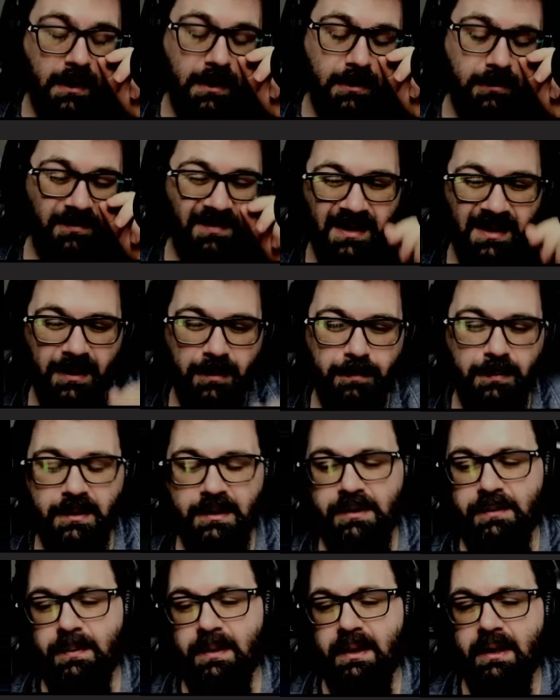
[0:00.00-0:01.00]
I don't find that
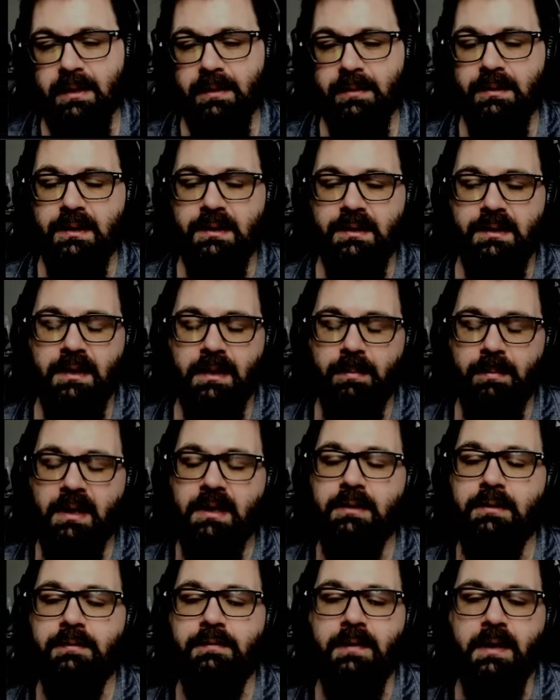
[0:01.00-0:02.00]
+1 health does that, but
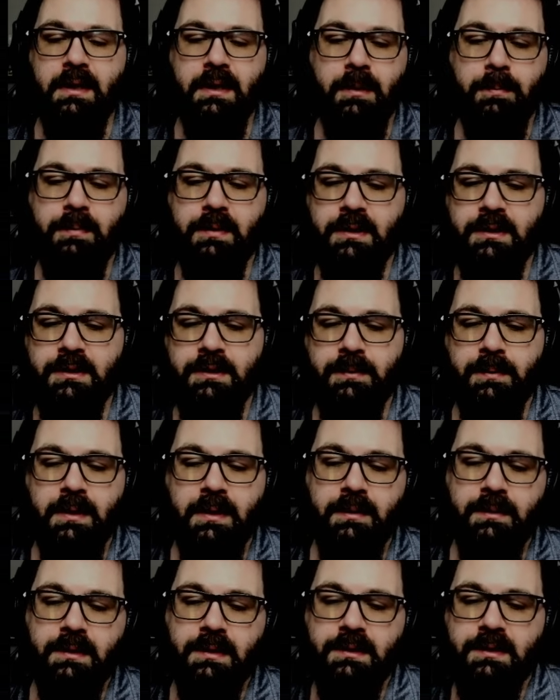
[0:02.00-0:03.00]
I do find that +2
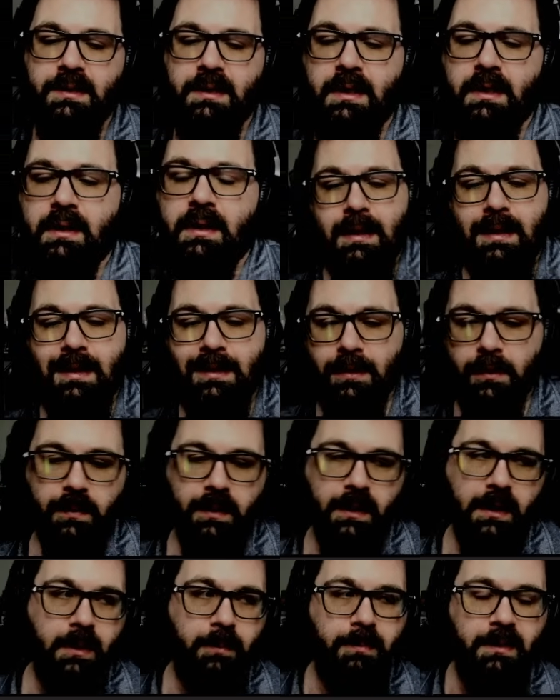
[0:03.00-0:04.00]
health does that. And I know
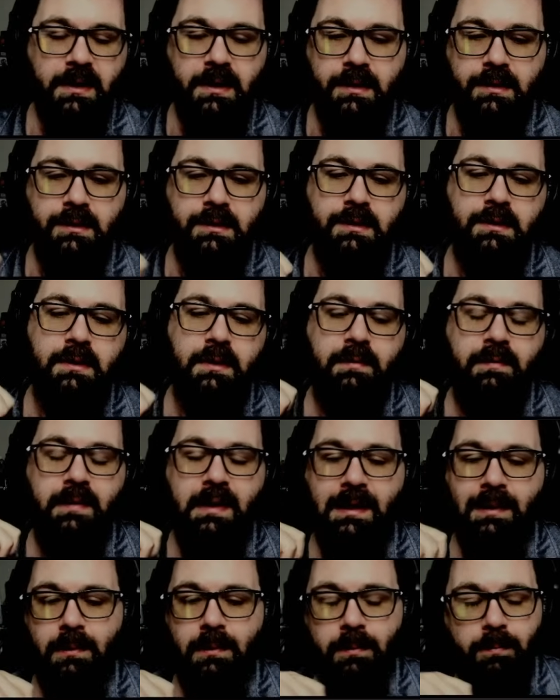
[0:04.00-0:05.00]
that because of
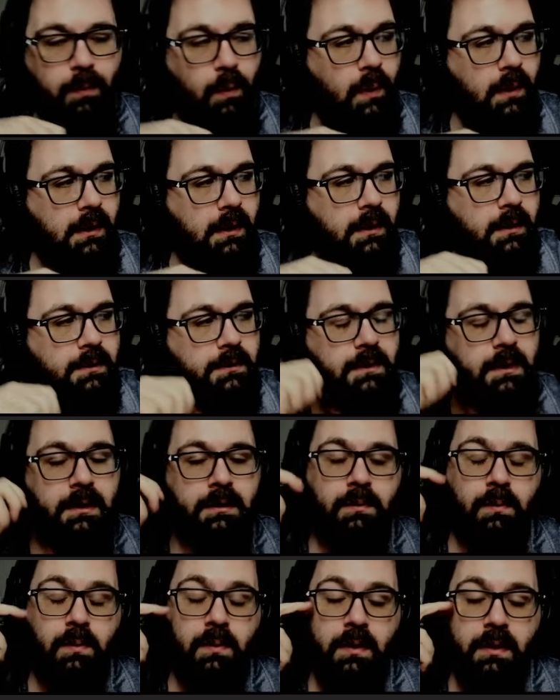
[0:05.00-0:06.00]
how important it is to
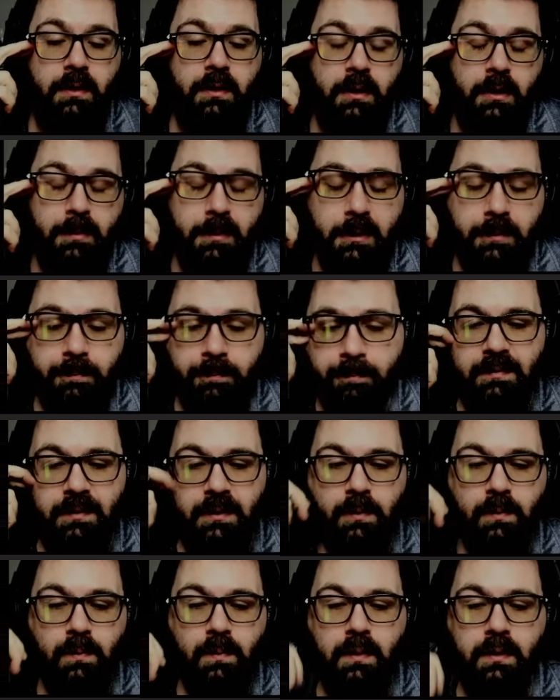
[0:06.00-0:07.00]
get the Warden armor. Even
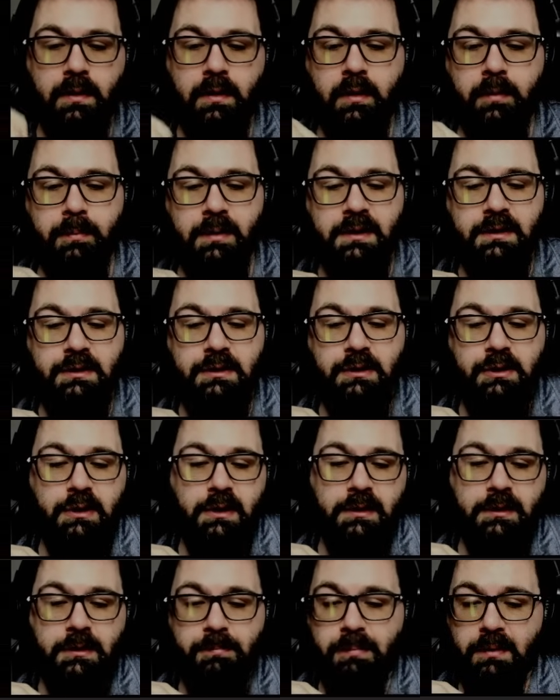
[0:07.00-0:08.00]
though Warden armor is
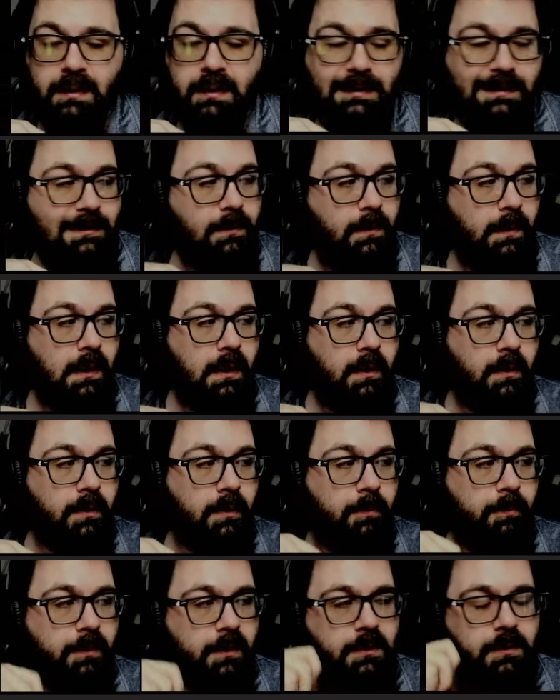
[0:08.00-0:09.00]
just +2 health
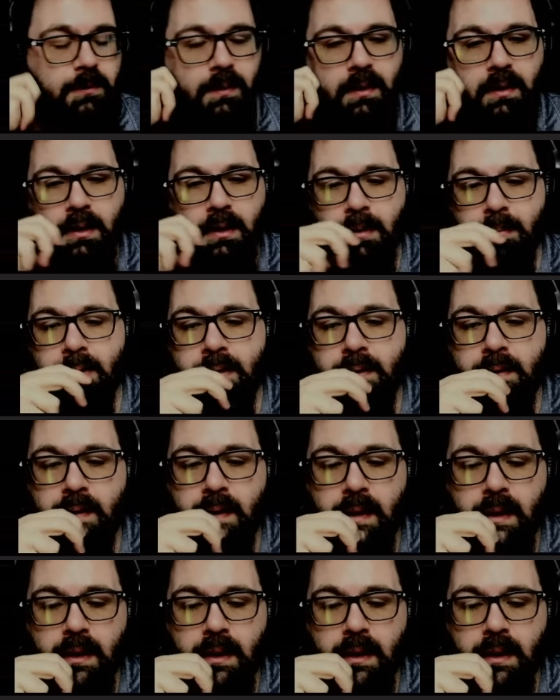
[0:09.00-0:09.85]
and +1 armor,